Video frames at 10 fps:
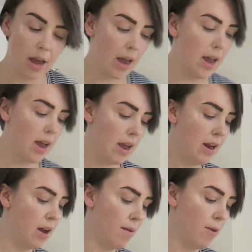
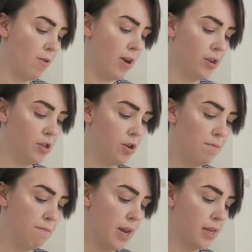And I'm going to
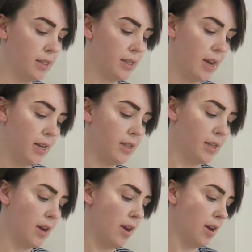mix it
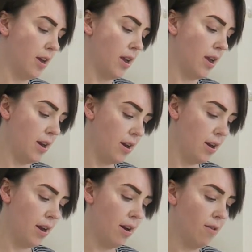again.
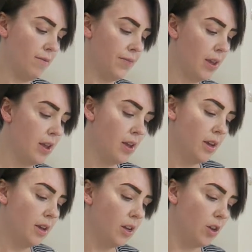Now,
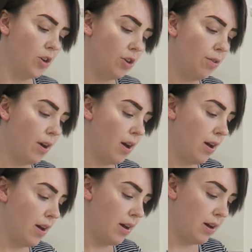you
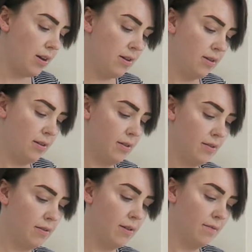are
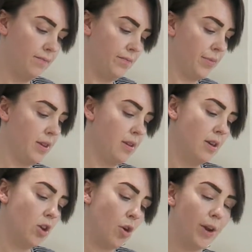
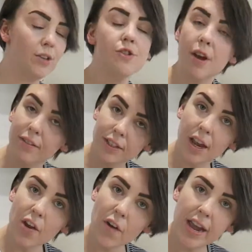going to have to
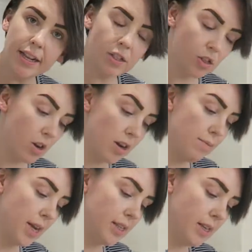get your hands dirty
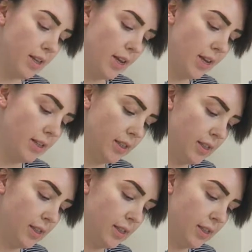mixing this.